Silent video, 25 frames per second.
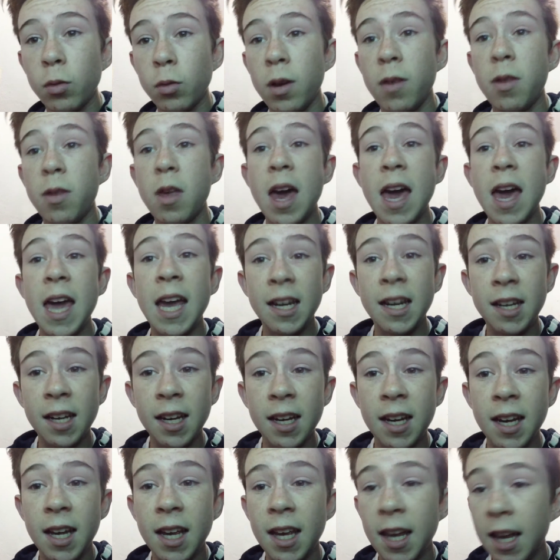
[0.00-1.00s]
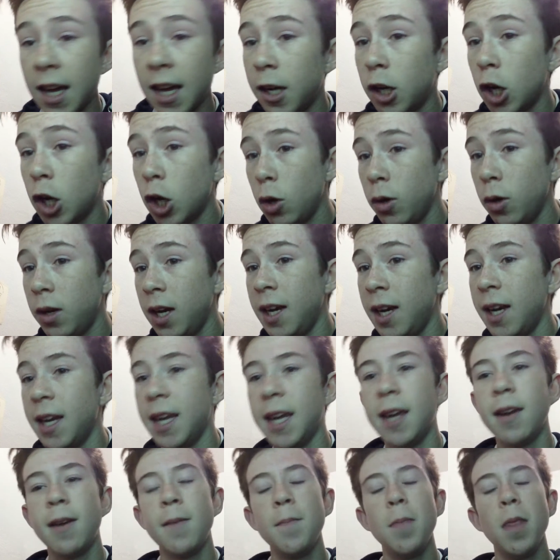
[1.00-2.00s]
with ADD and
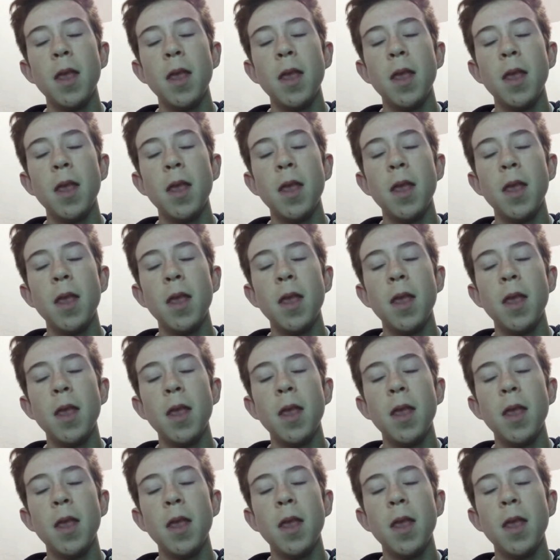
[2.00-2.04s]
ODD.